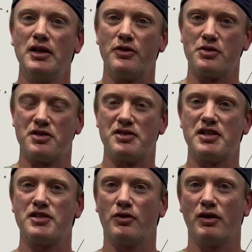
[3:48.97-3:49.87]
there's a
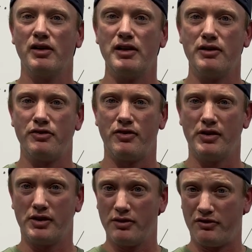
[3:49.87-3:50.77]
sense of relief, the
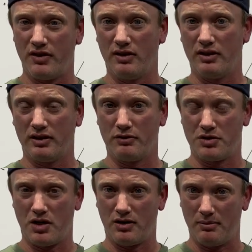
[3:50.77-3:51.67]
good feeling of
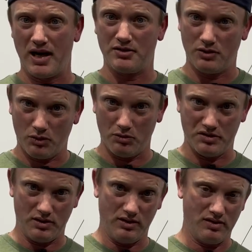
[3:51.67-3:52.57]
returning back to
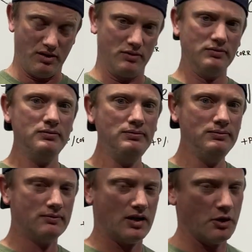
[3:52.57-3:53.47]
normalcy. So
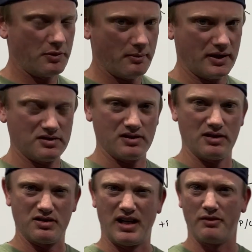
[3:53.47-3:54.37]
hope that makes
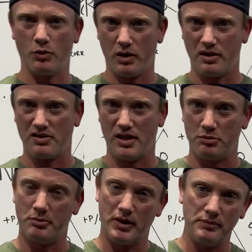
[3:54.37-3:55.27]
sense. Kind of a weird example,
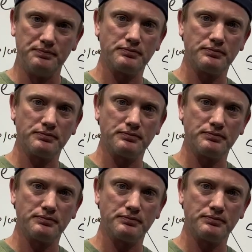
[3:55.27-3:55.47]
but